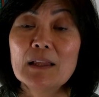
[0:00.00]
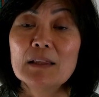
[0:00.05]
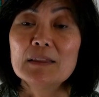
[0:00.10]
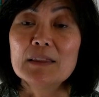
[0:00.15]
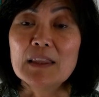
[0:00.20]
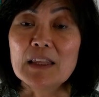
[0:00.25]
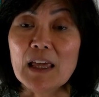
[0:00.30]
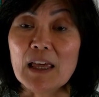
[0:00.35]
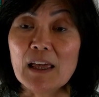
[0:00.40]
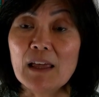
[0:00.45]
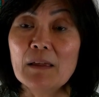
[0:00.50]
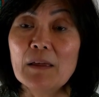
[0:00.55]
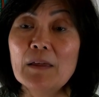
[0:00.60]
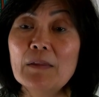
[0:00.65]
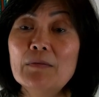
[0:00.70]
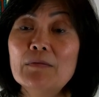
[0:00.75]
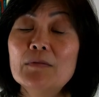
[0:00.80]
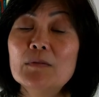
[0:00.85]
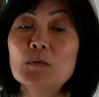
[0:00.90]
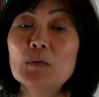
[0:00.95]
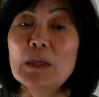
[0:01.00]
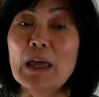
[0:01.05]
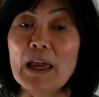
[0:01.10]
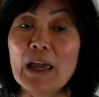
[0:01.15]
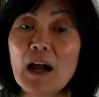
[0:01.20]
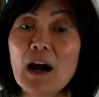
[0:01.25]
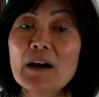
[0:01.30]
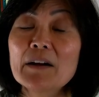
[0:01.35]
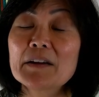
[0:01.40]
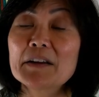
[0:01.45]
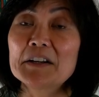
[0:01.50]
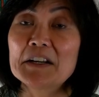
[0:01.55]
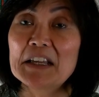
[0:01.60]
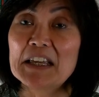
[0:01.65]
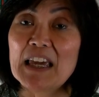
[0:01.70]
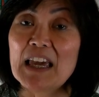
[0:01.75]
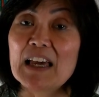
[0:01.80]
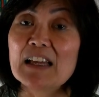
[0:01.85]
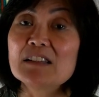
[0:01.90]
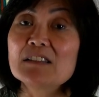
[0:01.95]
Then they are gonna
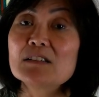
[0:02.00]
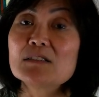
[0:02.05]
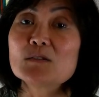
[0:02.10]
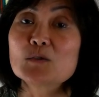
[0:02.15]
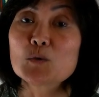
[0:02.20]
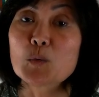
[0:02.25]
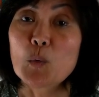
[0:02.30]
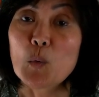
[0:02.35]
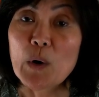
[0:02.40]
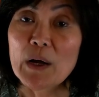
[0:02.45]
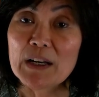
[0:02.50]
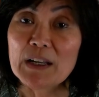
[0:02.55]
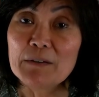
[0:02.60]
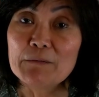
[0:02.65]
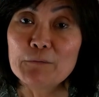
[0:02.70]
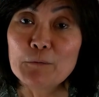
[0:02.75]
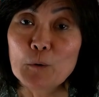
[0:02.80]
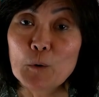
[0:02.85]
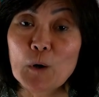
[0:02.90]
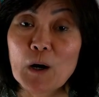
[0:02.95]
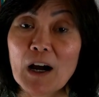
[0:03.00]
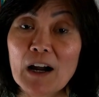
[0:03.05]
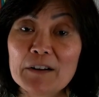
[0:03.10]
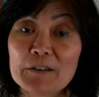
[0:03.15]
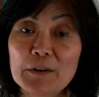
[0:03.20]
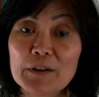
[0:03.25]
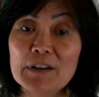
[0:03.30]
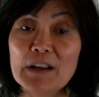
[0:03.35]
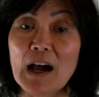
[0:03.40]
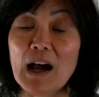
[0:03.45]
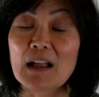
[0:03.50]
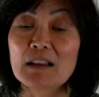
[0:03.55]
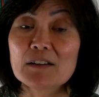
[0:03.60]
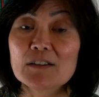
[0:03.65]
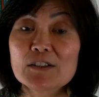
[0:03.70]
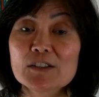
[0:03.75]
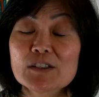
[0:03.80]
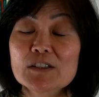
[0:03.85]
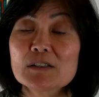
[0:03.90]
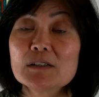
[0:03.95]
get
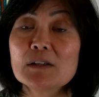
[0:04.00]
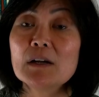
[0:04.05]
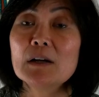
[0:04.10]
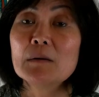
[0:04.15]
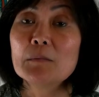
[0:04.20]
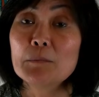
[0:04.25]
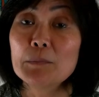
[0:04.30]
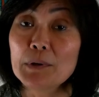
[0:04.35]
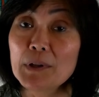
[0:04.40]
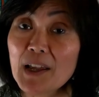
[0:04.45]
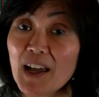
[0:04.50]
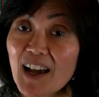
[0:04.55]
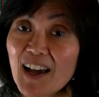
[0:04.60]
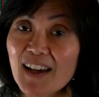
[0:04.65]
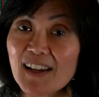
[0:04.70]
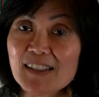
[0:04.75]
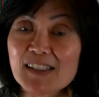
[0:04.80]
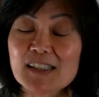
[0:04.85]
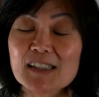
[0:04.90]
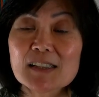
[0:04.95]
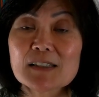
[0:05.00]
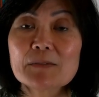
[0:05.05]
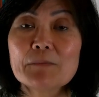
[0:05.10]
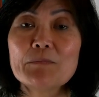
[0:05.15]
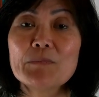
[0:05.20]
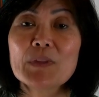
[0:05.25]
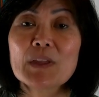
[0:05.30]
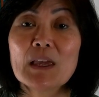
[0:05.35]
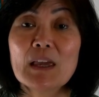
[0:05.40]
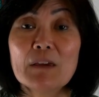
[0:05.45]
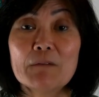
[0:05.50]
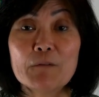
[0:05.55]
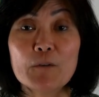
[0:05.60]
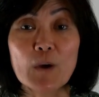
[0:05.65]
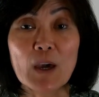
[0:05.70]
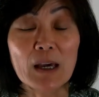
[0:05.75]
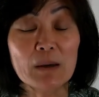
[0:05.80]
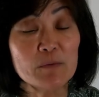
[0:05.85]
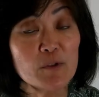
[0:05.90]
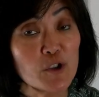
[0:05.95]
$2,400 plus. If
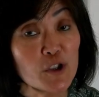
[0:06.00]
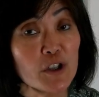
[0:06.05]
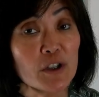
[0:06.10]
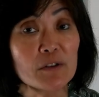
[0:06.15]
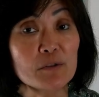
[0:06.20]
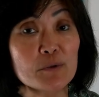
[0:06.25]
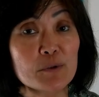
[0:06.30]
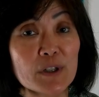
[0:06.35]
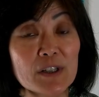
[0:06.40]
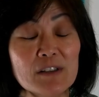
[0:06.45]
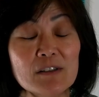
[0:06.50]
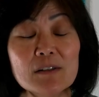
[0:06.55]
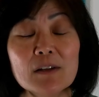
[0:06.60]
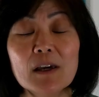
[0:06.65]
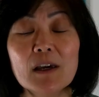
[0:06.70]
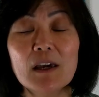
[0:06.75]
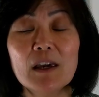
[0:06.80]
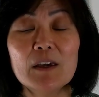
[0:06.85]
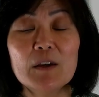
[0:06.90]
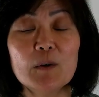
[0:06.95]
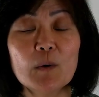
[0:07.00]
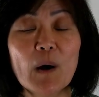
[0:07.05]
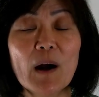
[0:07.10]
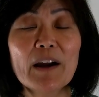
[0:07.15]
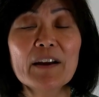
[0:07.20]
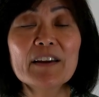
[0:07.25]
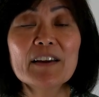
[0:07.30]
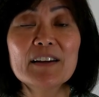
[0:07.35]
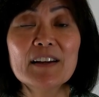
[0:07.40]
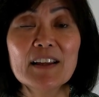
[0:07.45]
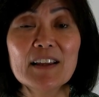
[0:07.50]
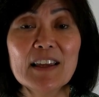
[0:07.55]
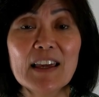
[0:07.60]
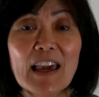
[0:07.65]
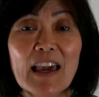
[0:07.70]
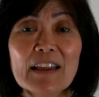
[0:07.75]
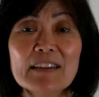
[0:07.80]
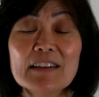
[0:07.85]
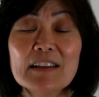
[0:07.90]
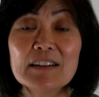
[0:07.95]
you have children, you are going to
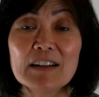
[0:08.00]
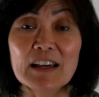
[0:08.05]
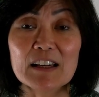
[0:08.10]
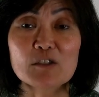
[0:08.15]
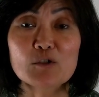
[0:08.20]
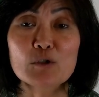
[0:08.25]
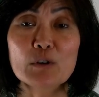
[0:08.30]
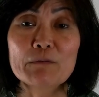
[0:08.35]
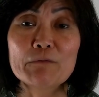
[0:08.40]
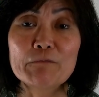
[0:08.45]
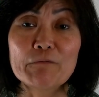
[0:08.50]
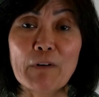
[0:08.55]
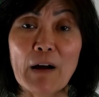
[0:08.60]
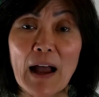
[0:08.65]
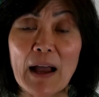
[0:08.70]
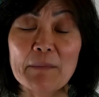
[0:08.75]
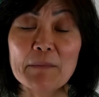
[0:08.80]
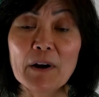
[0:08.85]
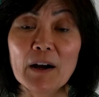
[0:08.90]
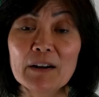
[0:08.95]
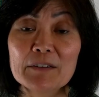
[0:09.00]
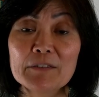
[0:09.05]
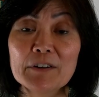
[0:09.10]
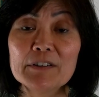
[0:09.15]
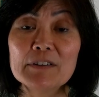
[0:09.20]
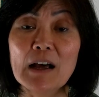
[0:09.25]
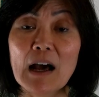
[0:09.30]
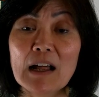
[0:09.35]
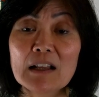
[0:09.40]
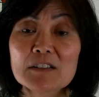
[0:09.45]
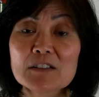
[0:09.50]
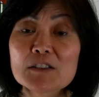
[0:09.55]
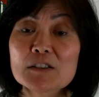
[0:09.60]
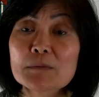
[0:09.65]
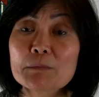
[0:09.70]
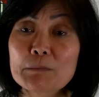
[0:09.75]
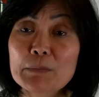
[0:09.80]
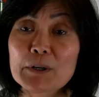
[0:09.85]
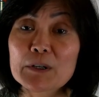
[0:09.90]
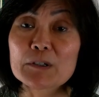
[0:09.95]
get an extra $500
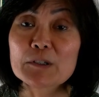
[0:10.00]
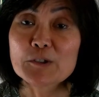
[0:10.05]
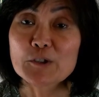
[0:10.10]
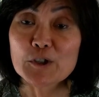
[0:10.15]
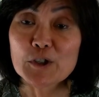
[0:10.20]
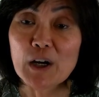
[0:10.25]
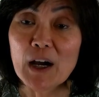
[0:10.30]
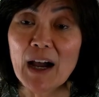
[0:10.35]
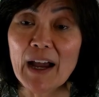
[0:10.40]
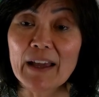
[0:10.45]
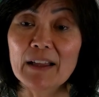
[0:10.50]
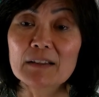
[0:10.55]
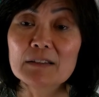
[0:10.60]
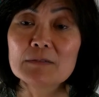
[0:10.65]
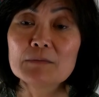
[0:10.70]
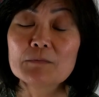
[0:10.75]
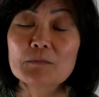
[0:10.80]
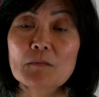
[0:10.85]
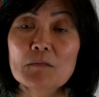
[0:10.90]
per child